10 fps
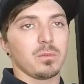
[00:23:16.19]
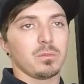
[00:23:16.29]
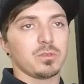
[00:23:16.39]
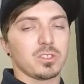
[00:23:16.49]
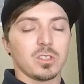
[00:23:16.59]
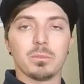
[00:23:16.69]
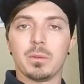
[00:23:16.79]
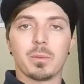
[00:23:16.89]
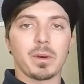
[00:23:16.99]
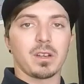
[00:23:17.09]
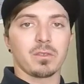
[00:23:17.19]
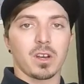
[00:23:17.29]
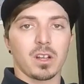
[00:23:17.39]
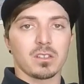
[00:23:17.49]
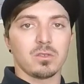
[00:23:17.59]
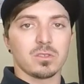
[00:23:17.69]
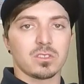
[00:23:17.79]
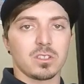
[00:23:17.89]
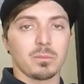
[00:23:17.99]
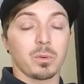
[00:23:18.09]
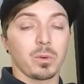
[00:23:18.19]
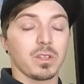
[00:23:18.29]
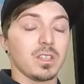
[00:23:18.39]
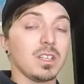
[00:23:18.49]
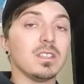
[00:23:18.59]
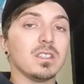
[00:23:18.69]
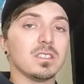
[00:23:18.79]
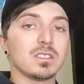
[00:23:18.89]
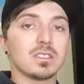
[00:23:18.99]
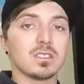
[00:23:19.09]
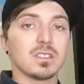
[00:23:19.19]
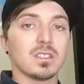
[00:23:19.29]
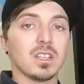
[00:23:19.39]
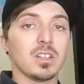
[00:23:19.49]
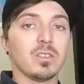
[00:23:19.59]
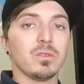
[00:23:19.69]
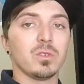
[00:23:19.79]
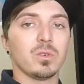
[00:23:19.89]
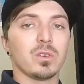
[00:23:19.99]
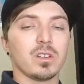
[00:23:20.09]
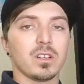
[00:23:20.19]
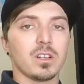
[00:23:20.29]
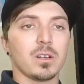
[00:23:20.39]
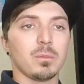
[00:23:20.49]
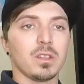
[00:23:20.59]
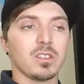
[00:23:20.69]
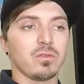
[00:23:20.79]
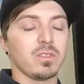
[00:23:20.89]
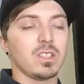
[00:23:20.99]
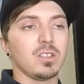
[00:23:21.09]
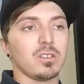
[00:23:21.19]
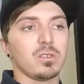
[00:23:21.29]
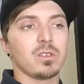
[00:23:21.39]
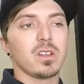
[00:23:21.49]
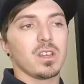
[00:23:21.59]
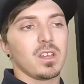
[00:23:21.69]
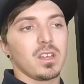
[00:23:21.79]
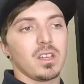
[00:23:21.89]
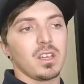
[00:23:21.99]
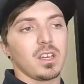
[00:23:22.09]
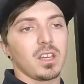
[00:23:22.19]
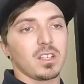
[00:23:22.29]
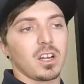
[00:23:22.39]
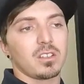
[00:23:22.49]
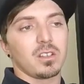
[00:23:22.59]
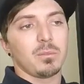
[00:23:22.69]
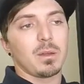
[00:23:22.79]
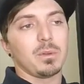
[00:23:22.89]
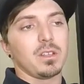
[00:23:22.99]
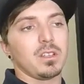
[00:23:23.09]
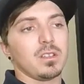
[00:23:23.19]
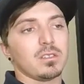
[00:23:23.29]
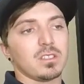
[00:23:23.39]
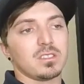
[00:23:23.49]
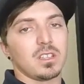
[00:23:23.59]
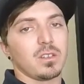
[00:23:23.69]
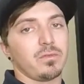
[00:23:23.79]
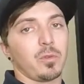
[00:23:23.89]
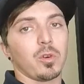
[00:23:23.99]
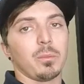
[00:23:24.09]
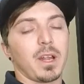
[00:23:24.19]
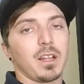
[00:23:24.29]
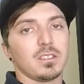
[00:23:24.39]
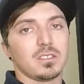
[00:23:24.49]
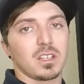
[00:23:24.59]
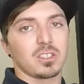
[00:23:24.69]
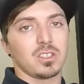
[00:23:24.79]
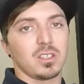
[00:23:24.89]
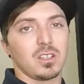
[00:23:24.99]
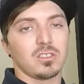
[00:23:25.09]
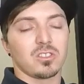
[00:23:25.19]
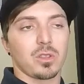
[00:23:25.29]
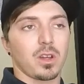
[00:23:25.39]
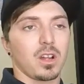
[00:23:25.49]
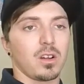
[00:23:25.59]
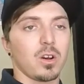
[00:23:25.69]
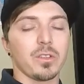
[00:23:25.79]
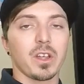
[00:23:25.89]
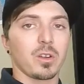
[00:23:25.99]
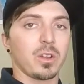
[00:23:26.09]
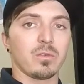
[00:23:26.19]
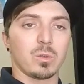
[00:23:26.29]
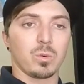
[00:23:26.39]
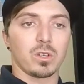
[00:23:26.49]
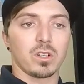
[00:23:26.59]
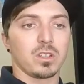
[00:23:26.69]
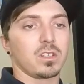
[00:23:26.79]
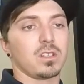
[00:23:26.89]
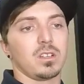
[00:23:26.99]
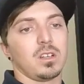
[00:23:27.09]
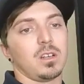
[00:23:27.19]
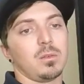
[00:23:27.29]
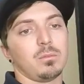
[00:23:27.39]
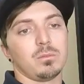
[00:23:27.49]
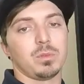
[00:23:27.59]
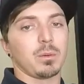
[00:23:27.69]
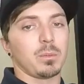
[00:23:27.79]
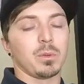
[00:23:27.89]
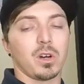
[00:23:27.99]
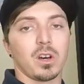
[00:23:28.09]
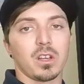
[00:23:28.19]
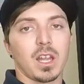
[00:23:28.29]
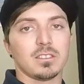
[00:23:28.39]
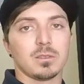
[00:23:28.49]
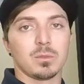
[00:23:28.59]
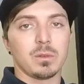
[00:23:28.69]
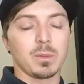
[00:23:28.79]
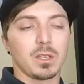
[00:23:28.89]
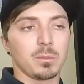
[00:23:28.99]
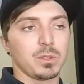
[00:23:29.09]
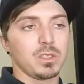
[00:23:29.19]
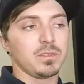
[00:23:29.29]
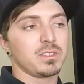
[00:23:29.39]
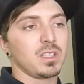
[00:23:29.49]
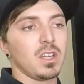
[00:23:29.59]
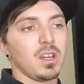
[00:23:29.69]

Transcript: certain people might have got to a certain point in this interview, in this video, and got to maybe, let's say, the format section and just thought, oh, that'll never work, blah blah blah, and had some limiting beliefs.